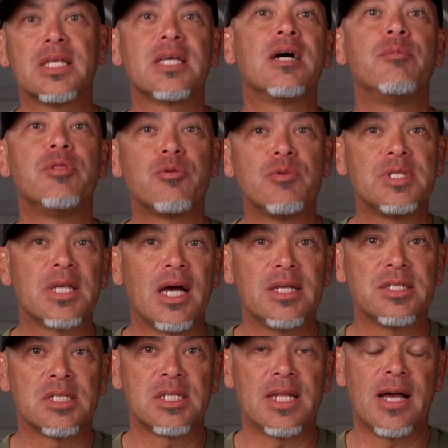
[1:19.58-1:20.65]
they come in 3
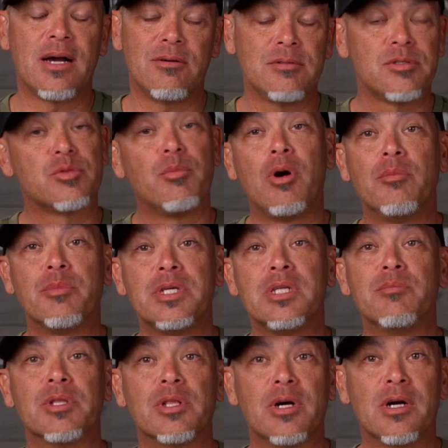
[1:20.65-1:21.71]
sizes now, small,
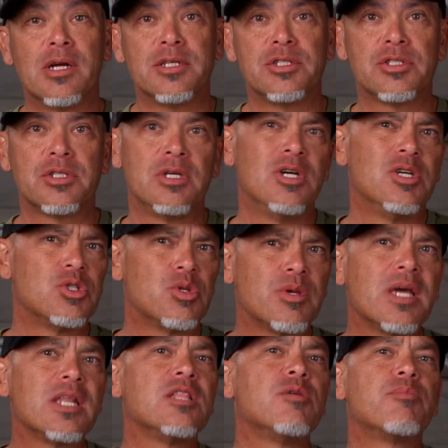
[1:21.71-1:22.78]
medium, and large, so
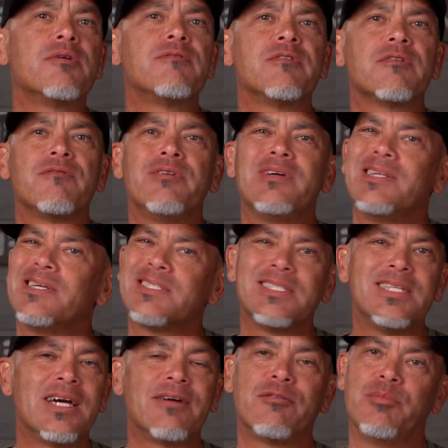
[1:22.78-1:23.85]
getting the perfect fit has
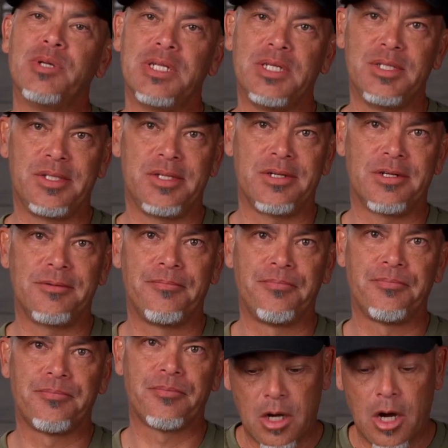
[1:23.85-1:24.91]
never been easier.
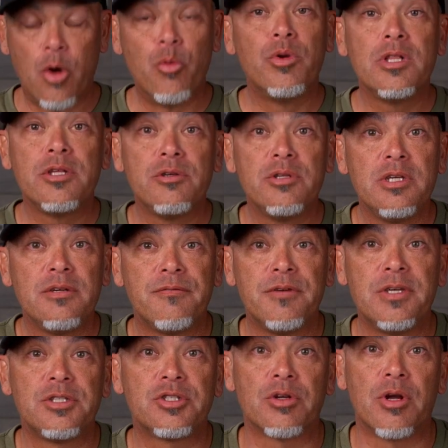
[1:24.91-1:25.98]
A really unique
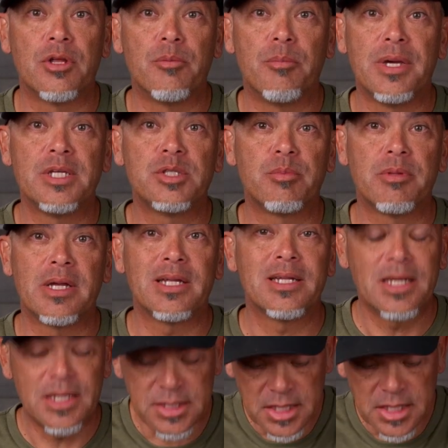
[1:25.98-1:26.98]
feature on the base plate is